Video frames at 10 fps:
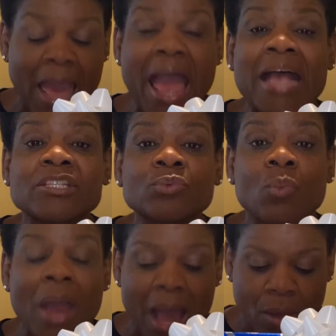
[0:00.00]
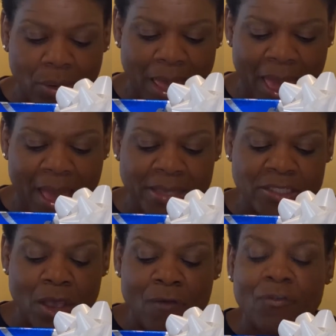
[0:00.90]
as well
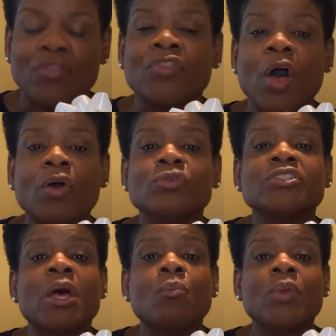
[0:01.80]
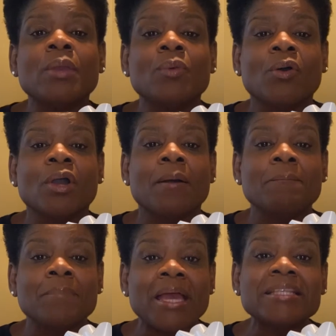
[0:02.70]
as for those that we will
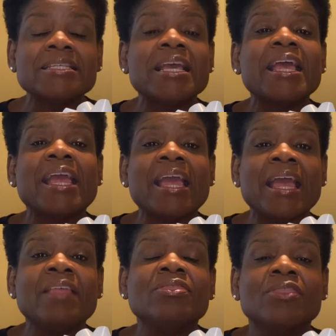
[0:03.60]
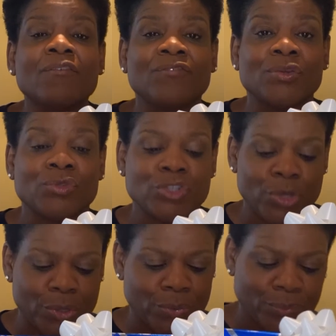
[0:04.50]
commit in the future.